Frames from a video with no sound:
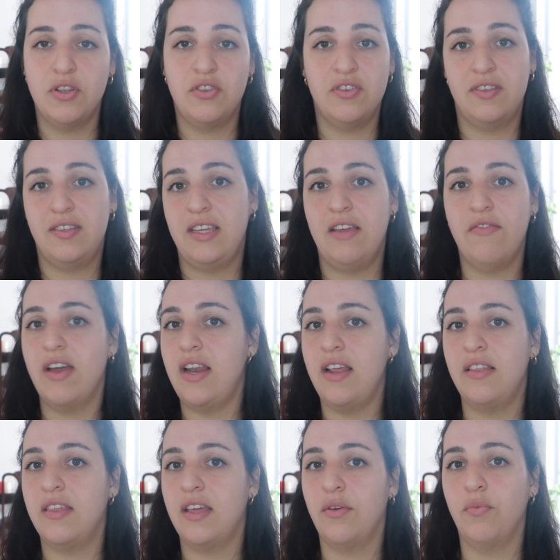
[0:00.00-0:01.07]
coma to see if
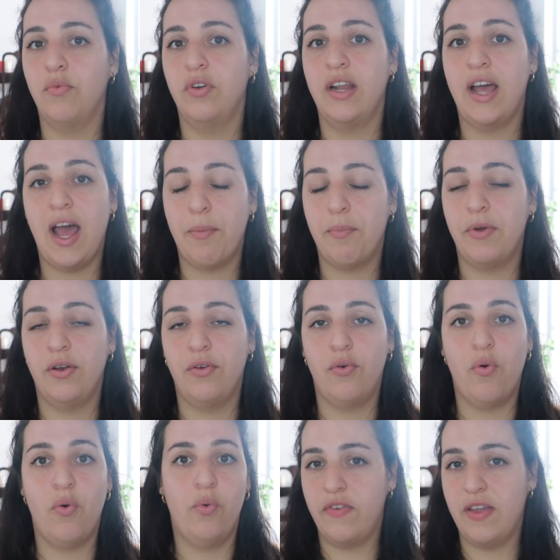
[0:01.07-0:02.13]
anything would
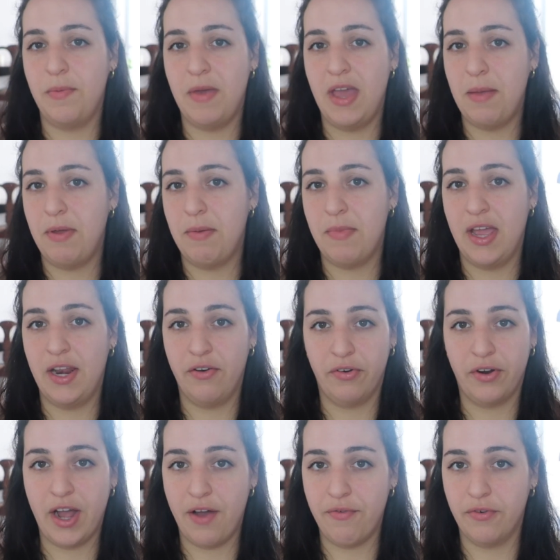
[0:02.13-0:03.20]
happen or if he maybe made
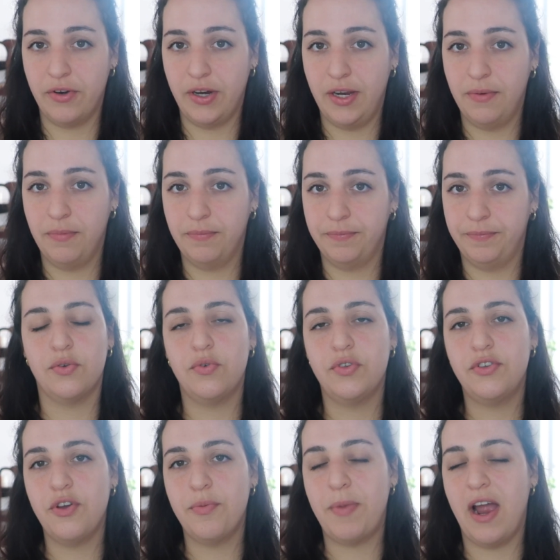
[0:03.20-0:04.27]
a recovery. There was
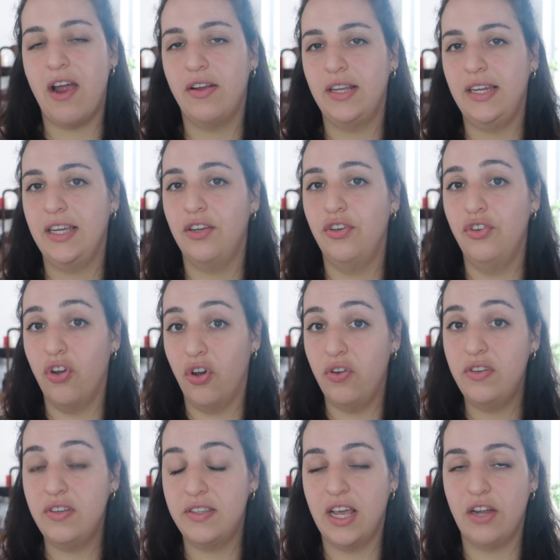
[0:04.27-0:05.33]
also apparently a
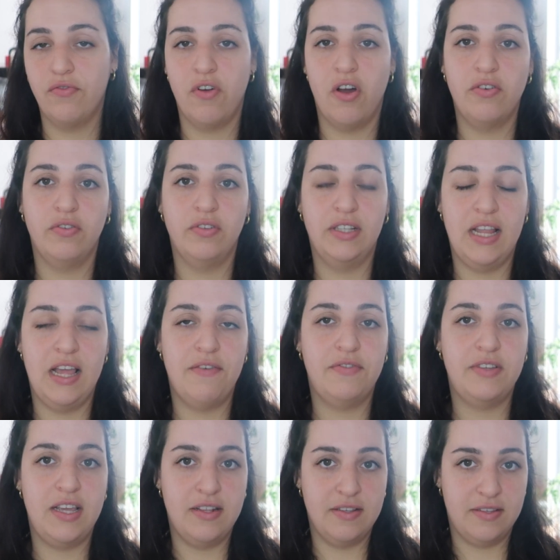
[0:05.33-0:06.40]
note that Ronald
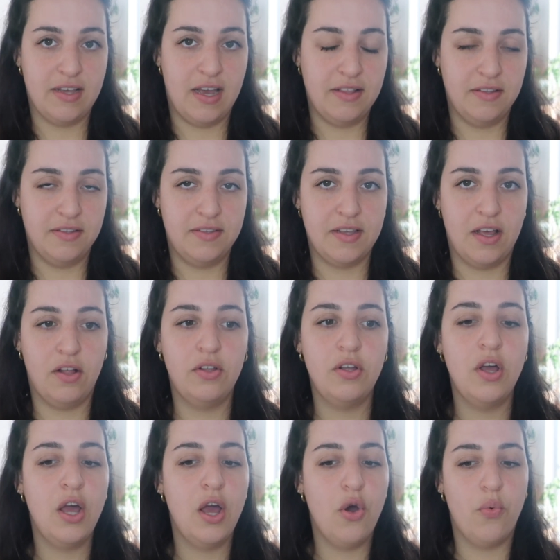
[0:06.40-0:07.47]
left inside the
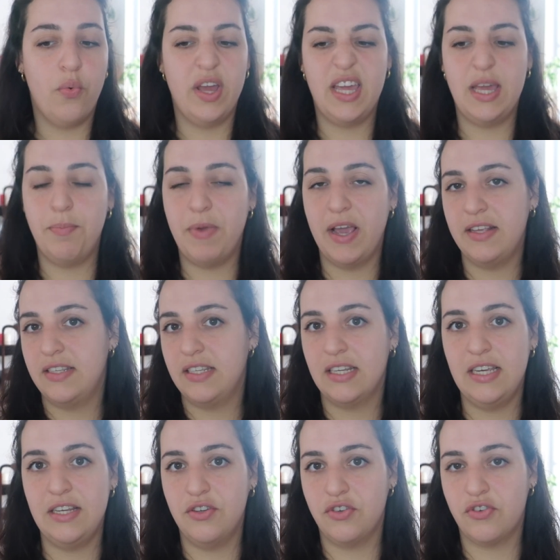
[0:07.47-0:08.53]
cell where he
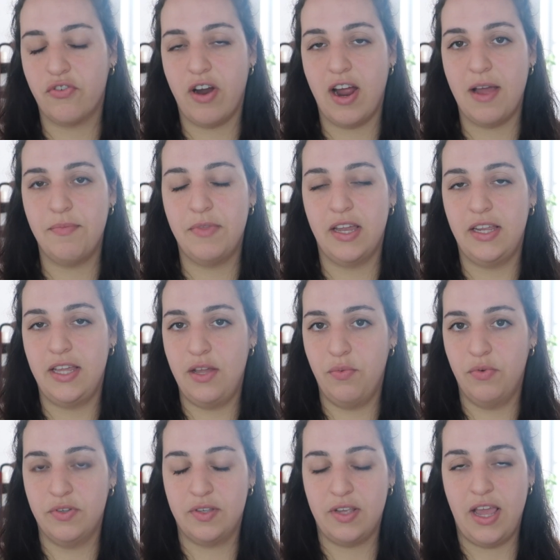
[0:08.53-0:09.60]
basically described that
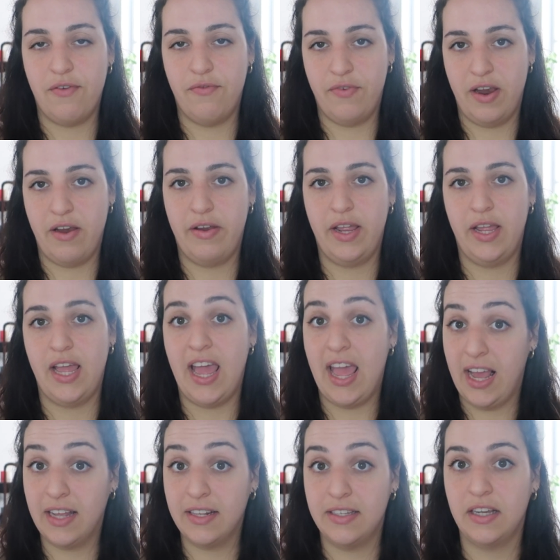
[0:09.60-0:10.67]
he was a
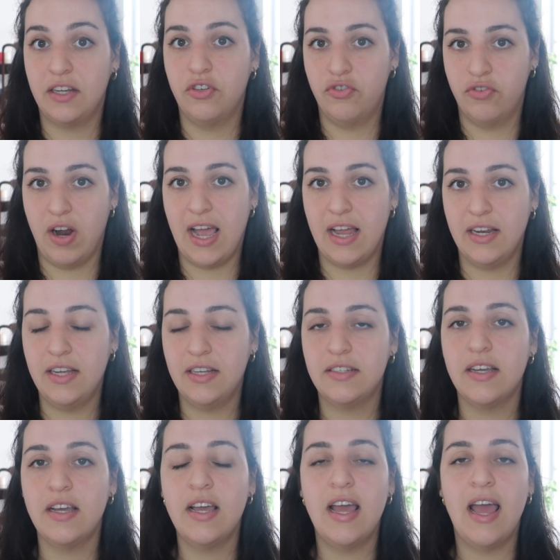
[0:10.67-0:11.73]
very hectic drug
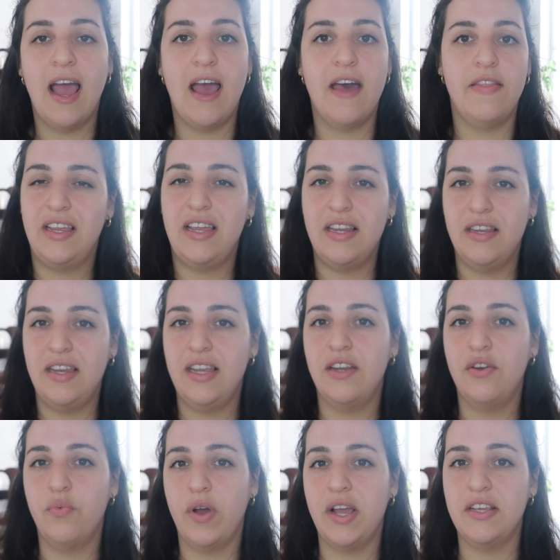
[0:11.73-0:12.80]
addict and that he
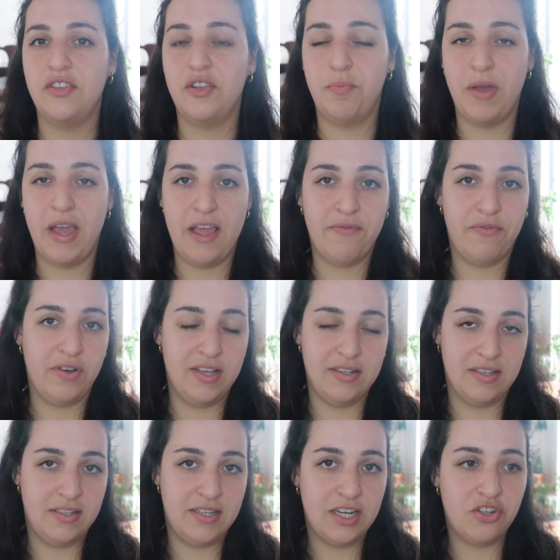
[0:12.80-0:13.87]
needed ways to pay for
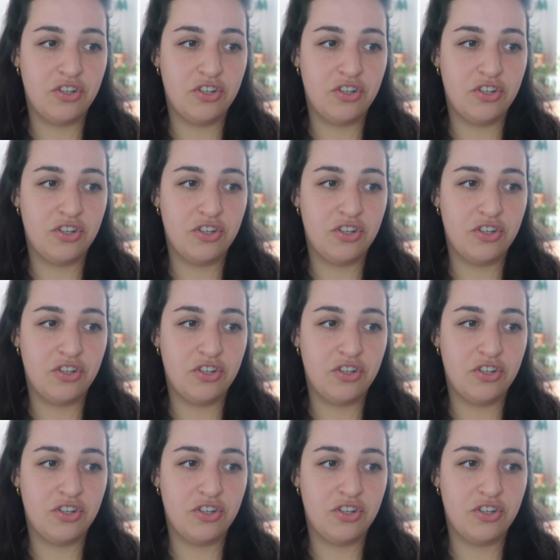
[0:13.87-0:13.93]
his